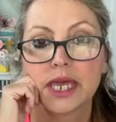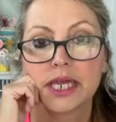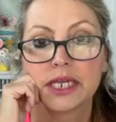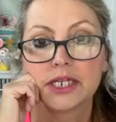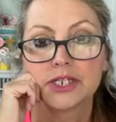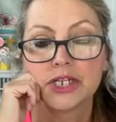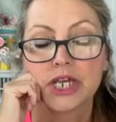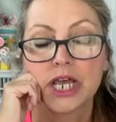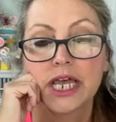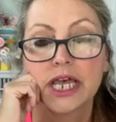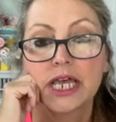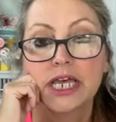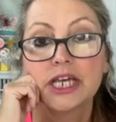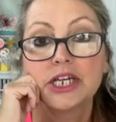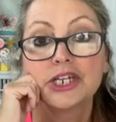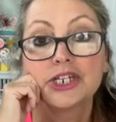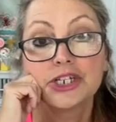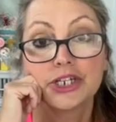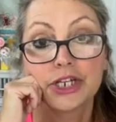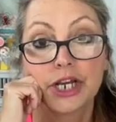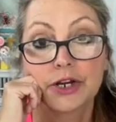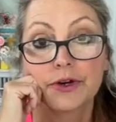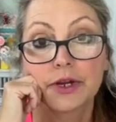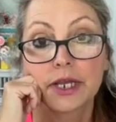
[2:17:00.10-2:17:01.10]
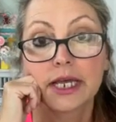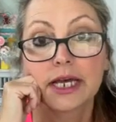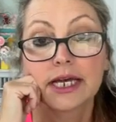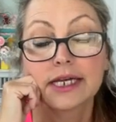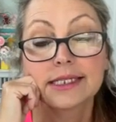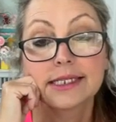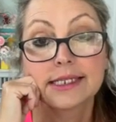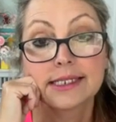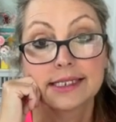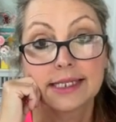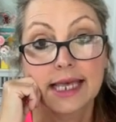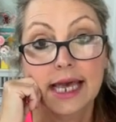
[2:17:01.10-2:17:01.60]
business page,
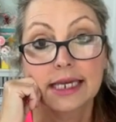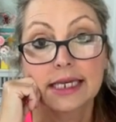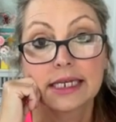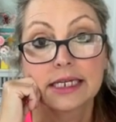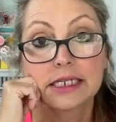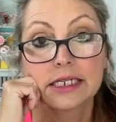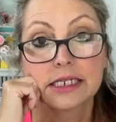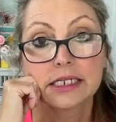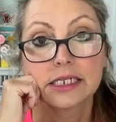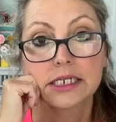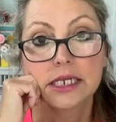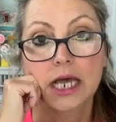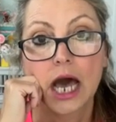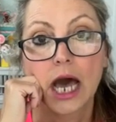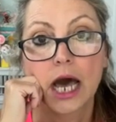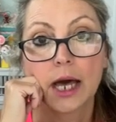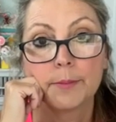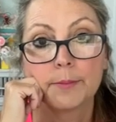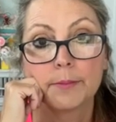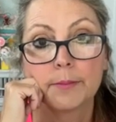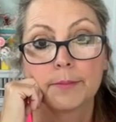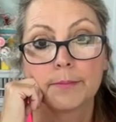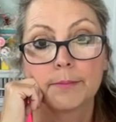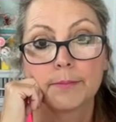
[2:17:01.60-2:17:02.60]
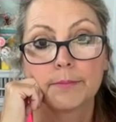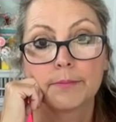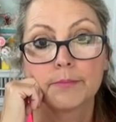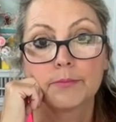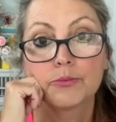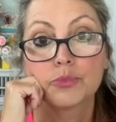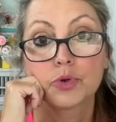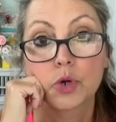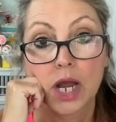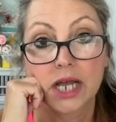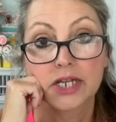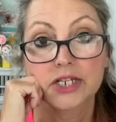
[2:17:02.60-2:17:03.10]
sharing a second
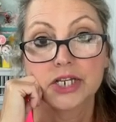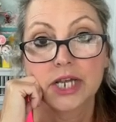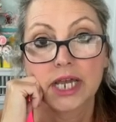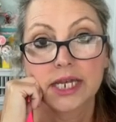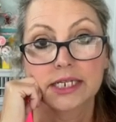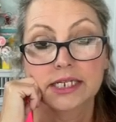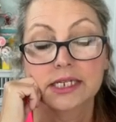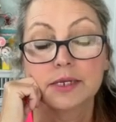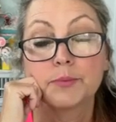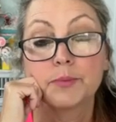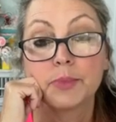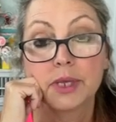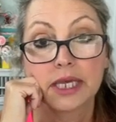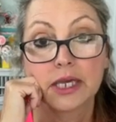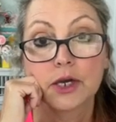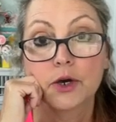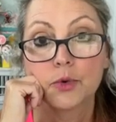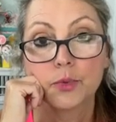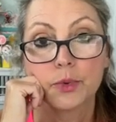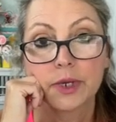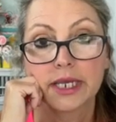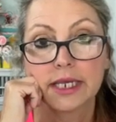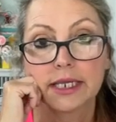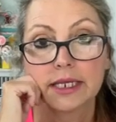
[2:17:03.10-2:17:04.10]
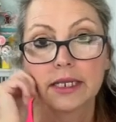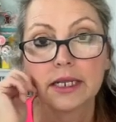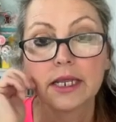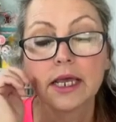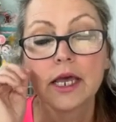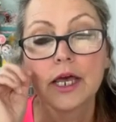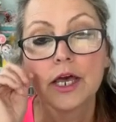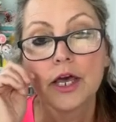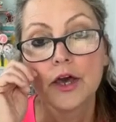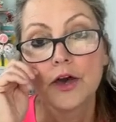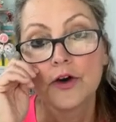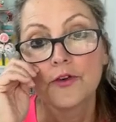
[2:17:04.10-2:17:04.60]
project,
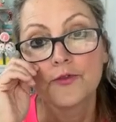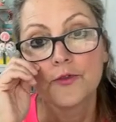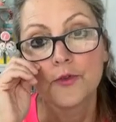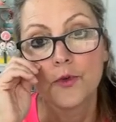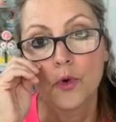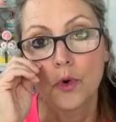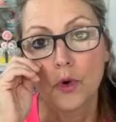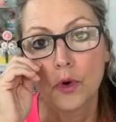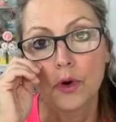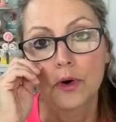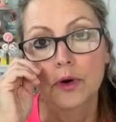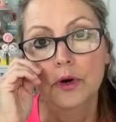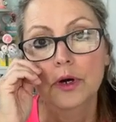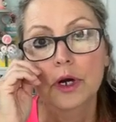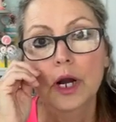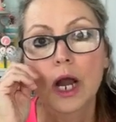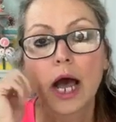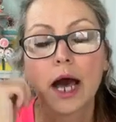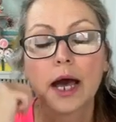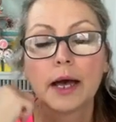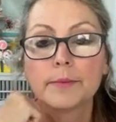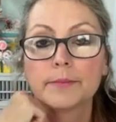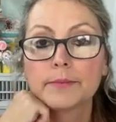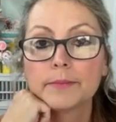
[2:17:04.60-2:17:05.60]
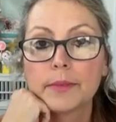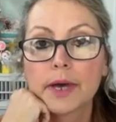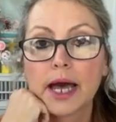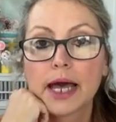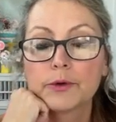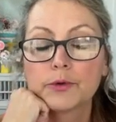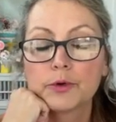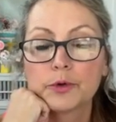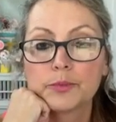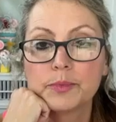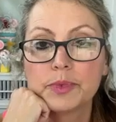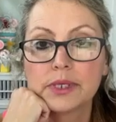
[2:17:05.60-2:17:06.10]
Pinkoween, for,
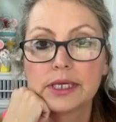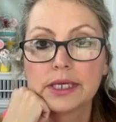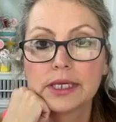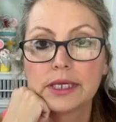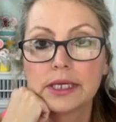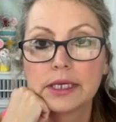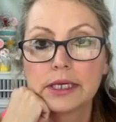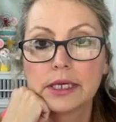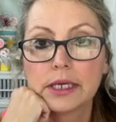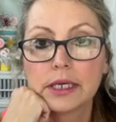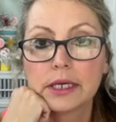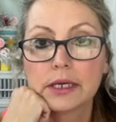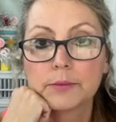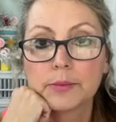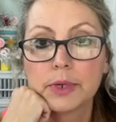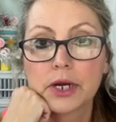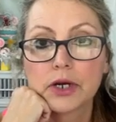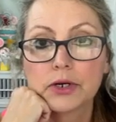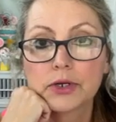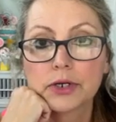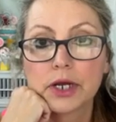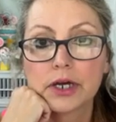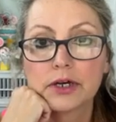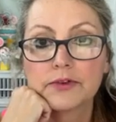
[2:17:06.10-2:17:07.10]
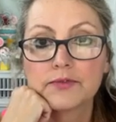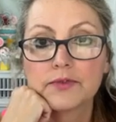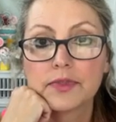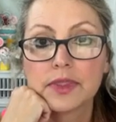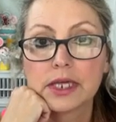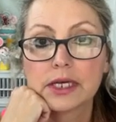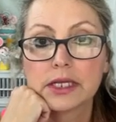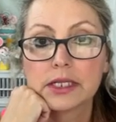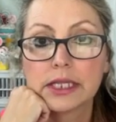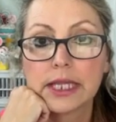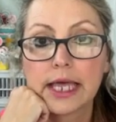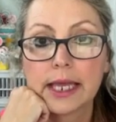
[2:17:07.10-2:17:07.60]
I will be part
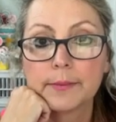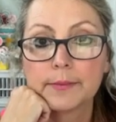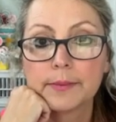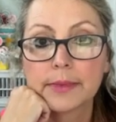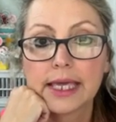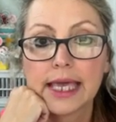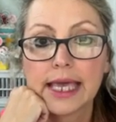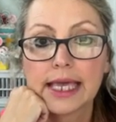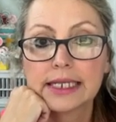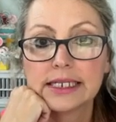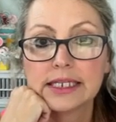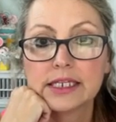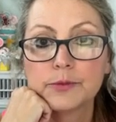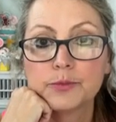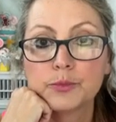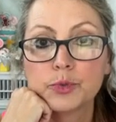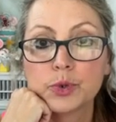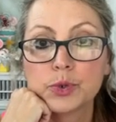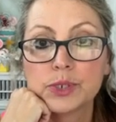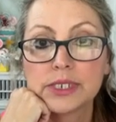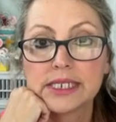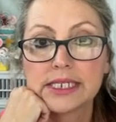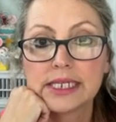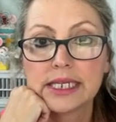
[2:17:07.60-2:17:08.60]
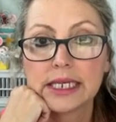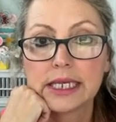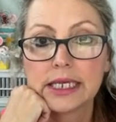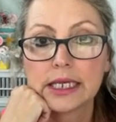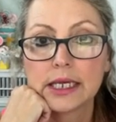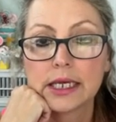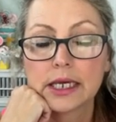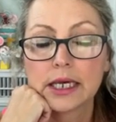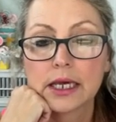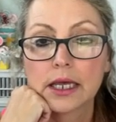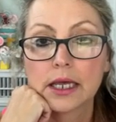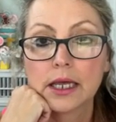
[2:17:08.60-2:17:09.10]
of the Glam Candy
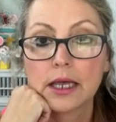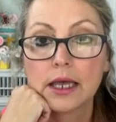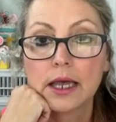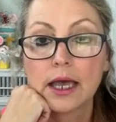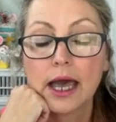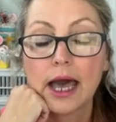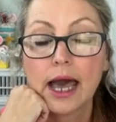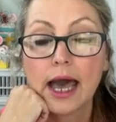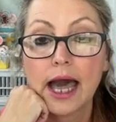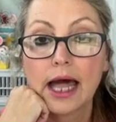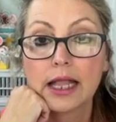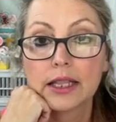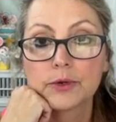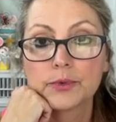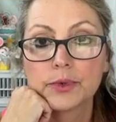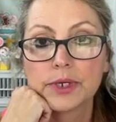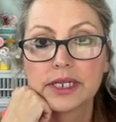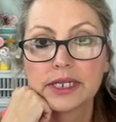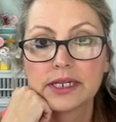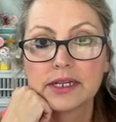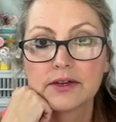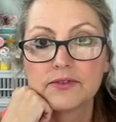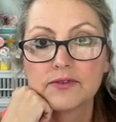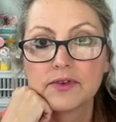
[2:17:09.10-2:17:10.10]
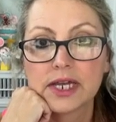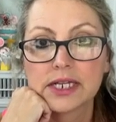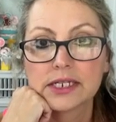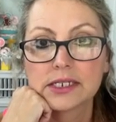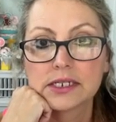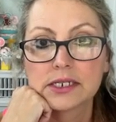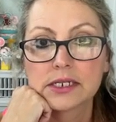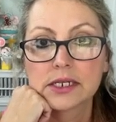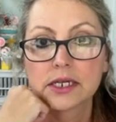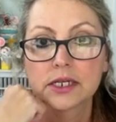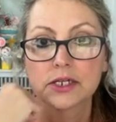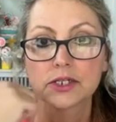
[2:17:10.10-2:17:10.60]
Boutique Halloween
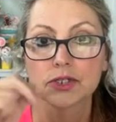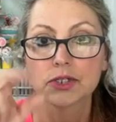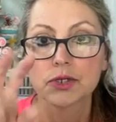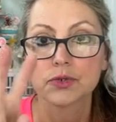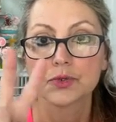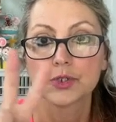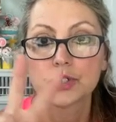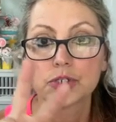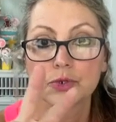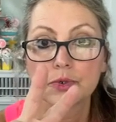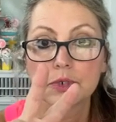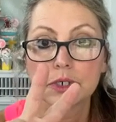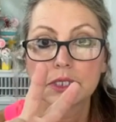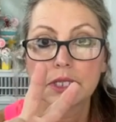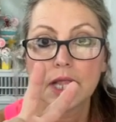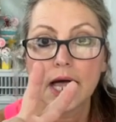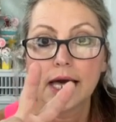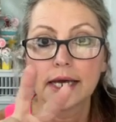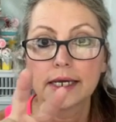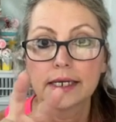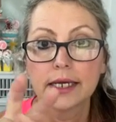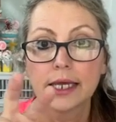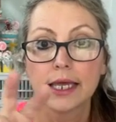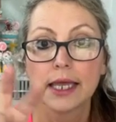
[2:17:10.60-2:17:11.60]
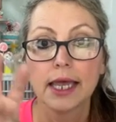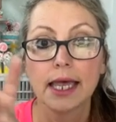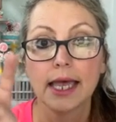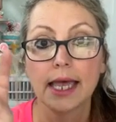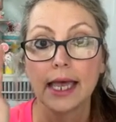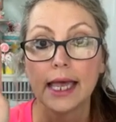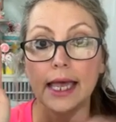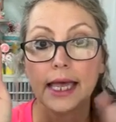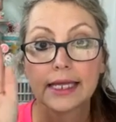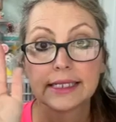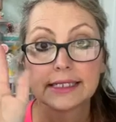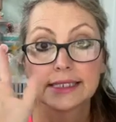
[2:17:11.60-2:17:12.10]
event. So 2 o'clock
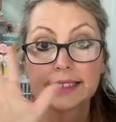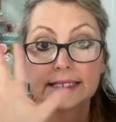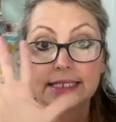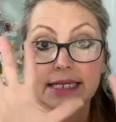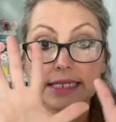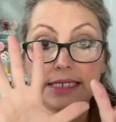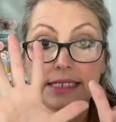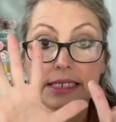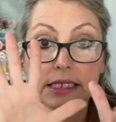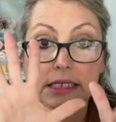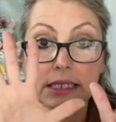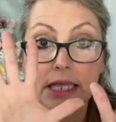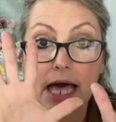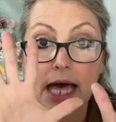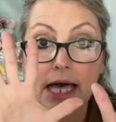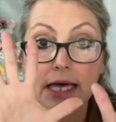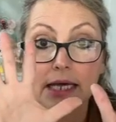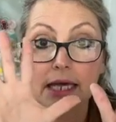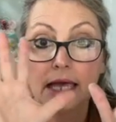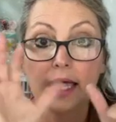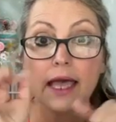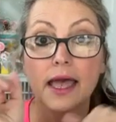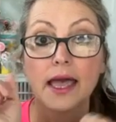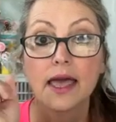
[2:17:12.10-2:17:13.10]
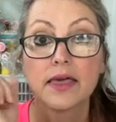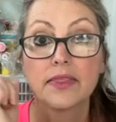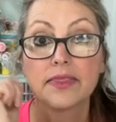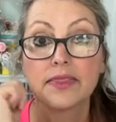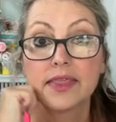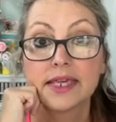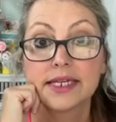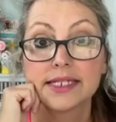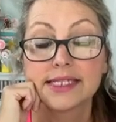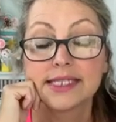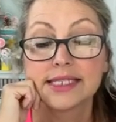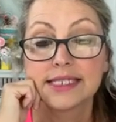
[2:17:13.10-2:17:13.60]
and 6 o'clock
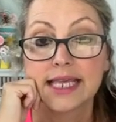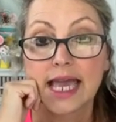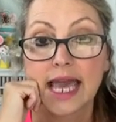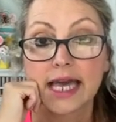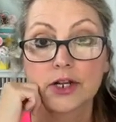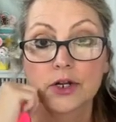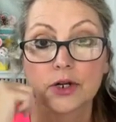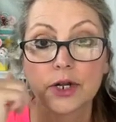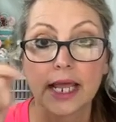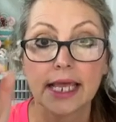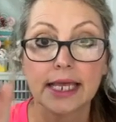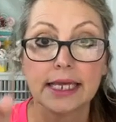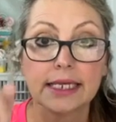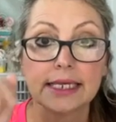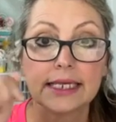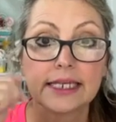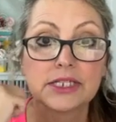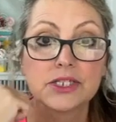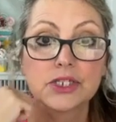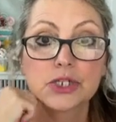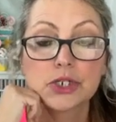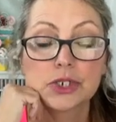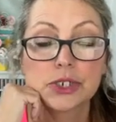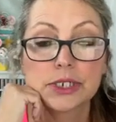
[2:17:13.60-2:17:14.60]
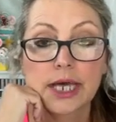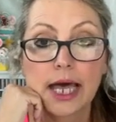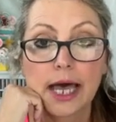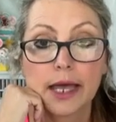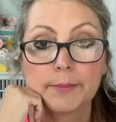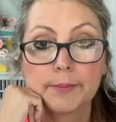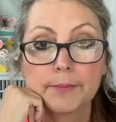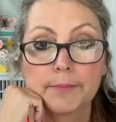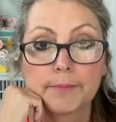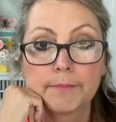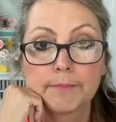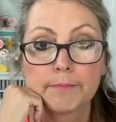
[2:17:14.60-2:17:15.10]
this Saturday,
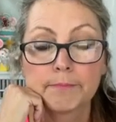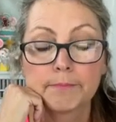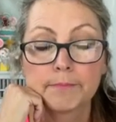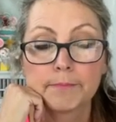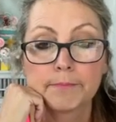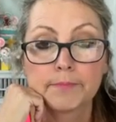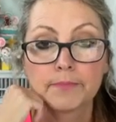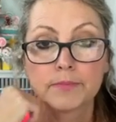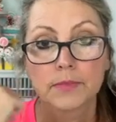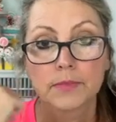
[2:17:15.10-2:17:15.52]
Eastern time.